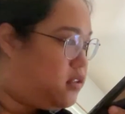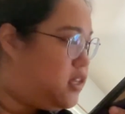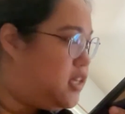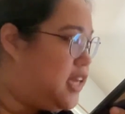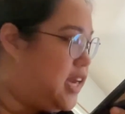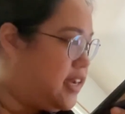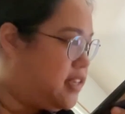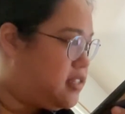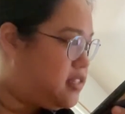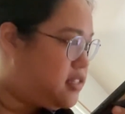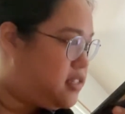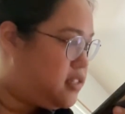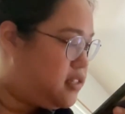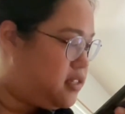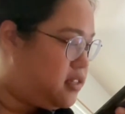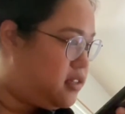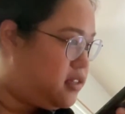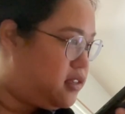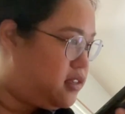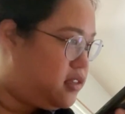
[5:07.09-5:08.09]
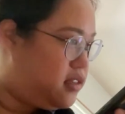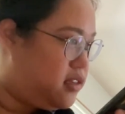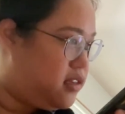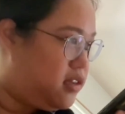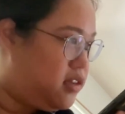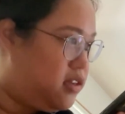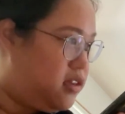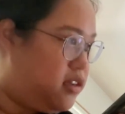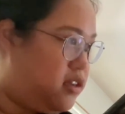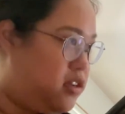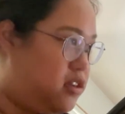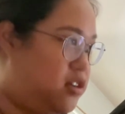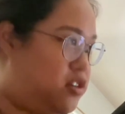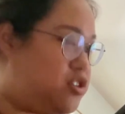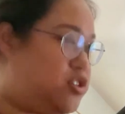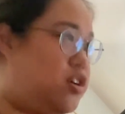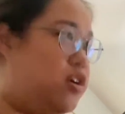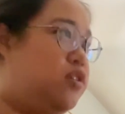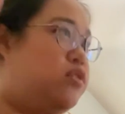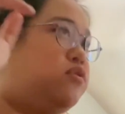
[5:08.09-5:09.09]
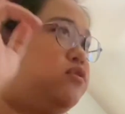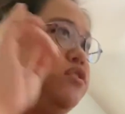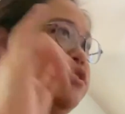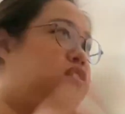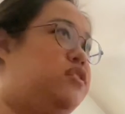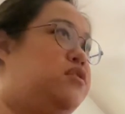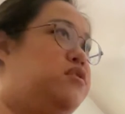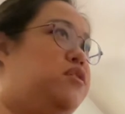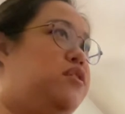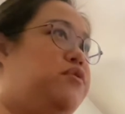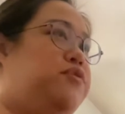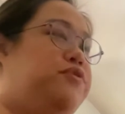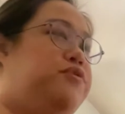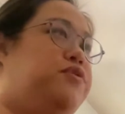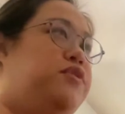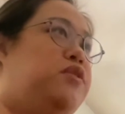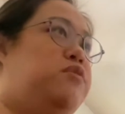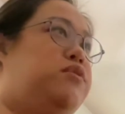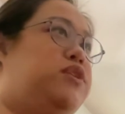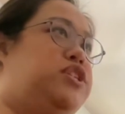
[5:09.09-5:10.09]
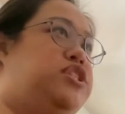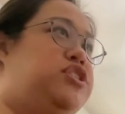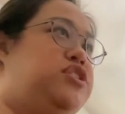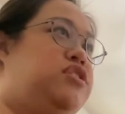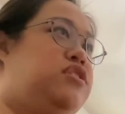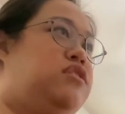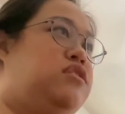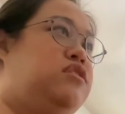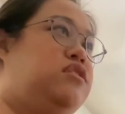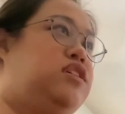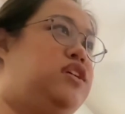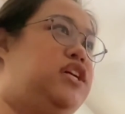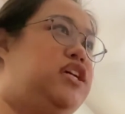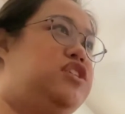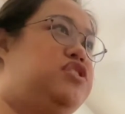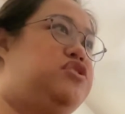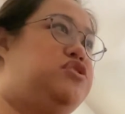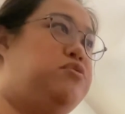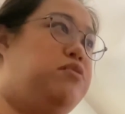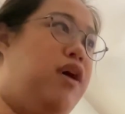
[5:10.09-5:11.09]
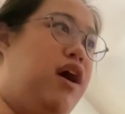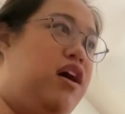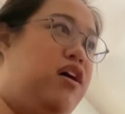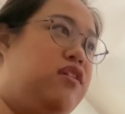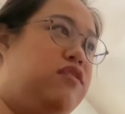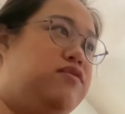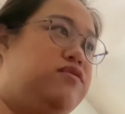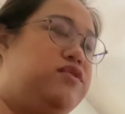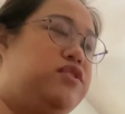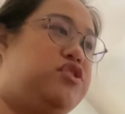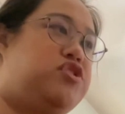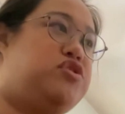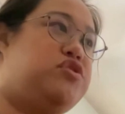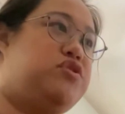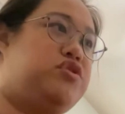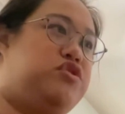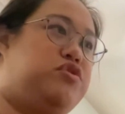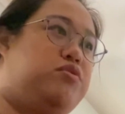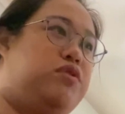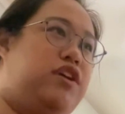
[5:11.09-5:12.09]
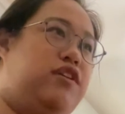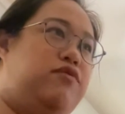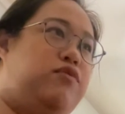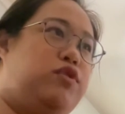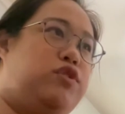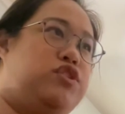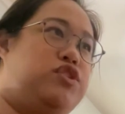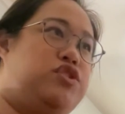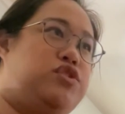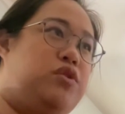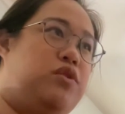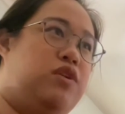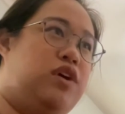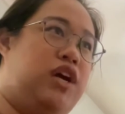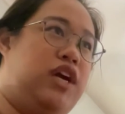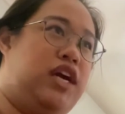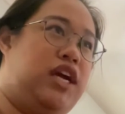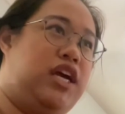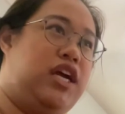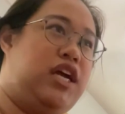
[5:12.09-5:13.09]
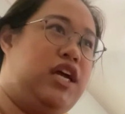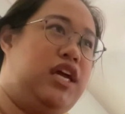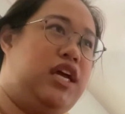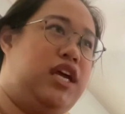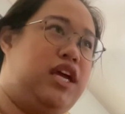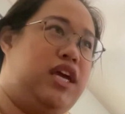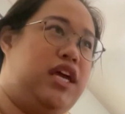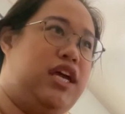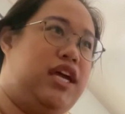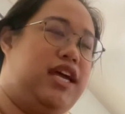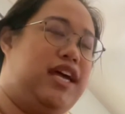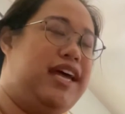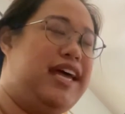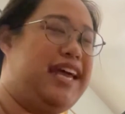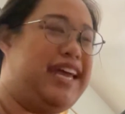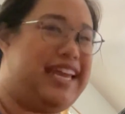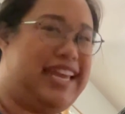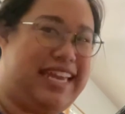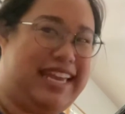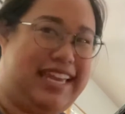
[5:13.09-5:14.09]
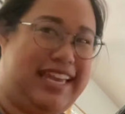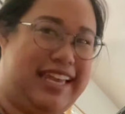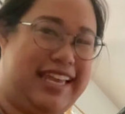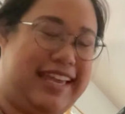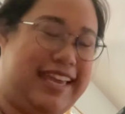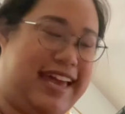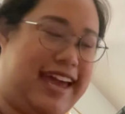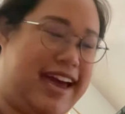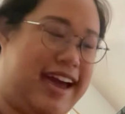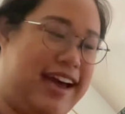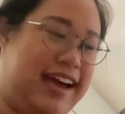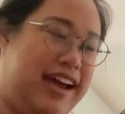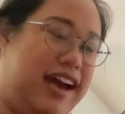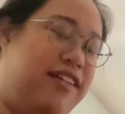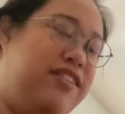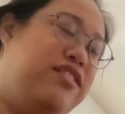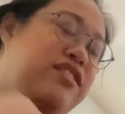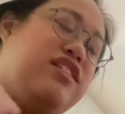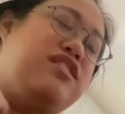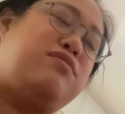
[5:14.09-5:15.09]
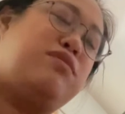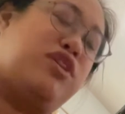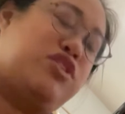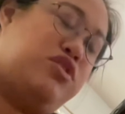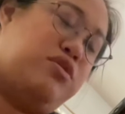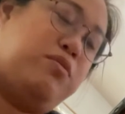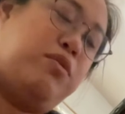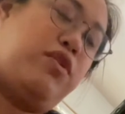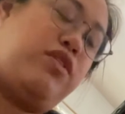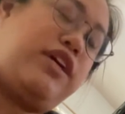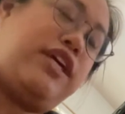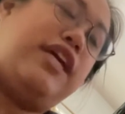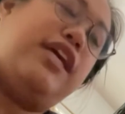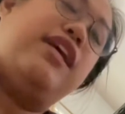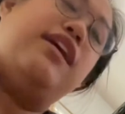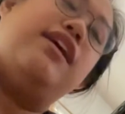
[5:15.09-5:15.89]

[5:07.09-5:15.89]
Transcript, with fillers: Yes. Okay. So the original is 12, 24 okay, soy. soy is 24 steel, right? Yeah, and then the small dupoki.